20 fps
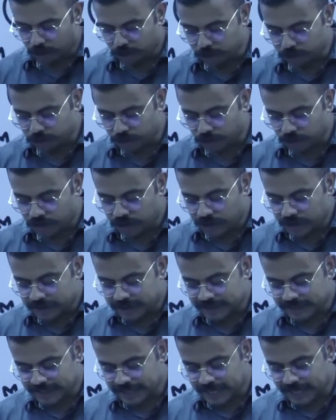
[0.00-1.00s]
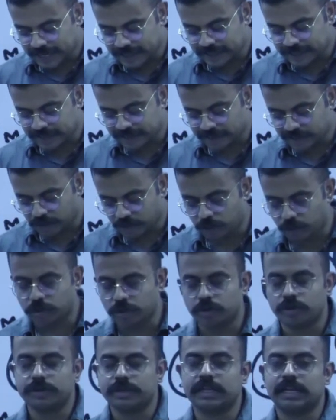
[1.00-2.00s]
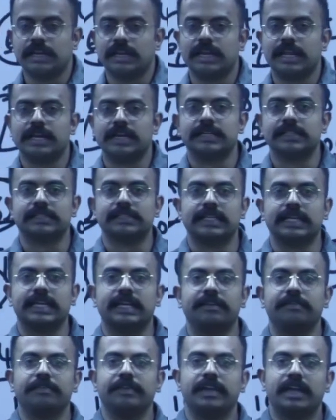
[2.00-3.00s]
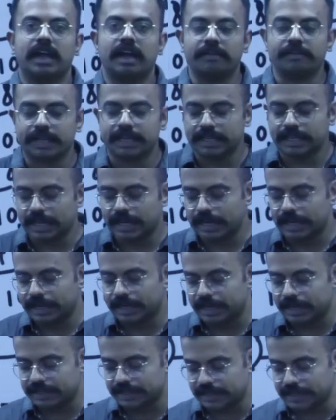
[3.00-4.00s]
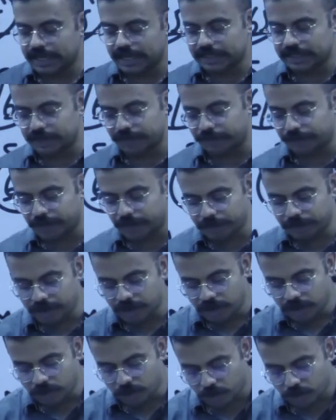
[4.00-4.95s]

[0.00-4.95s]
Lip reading: And also CAG is a colonial legacy. We have inherited CAG from